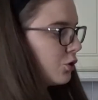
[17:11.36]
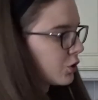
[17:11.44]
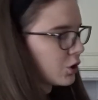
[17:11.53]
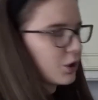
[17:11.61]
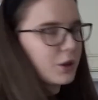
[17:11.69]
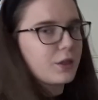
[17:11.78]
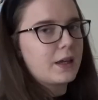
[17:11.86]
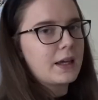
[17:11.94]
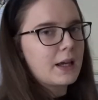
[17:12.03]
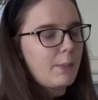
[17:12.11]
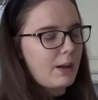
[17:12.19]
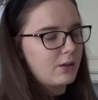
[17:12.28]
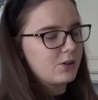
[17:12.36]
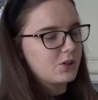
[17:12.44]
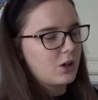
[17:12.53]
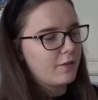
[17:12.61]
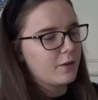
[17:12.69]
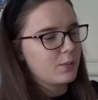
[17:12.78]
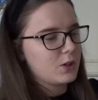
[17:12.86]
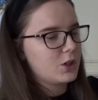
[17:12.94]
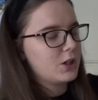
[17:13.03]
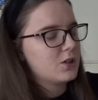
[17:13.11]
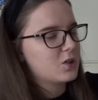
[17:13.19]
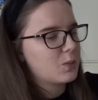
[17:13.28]
the good thing about this coffee
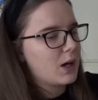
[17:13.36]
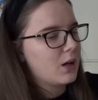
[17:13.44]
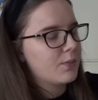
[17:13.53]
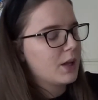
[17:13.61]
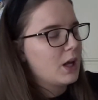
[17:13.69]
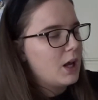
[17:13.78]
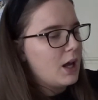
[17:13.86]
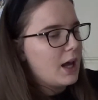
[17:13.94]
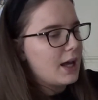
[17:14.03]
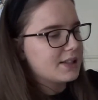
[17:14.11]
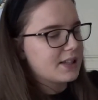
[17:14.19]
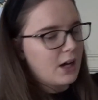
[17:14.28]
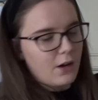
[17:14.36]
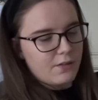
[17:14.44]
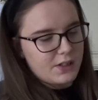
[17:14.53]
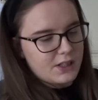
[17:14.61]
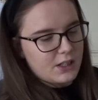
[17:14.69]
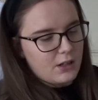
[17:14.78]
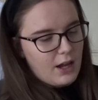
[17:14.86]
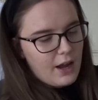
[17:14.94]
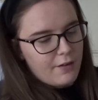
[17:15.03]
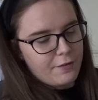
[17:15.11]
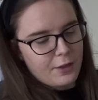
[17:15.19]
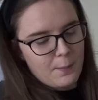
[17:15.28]
machine as well is that obviously you
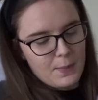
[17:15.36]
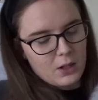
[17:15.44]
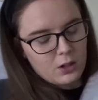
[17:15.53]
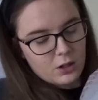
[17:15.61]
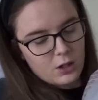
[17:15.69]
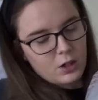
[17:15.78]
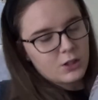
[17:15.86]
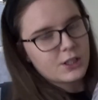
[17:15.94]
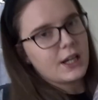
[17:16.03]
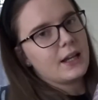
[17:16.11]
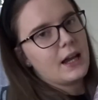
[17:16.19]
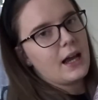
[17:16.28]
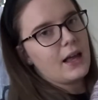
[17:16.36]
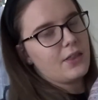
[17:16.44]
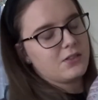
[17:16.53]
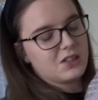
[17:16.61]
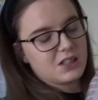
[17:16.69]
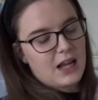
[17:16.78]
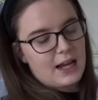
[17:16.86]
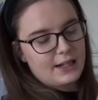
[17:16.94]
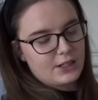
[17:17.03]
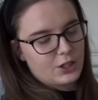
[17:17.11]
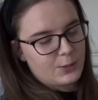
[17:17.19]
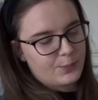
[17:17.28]
have the milk container at the side,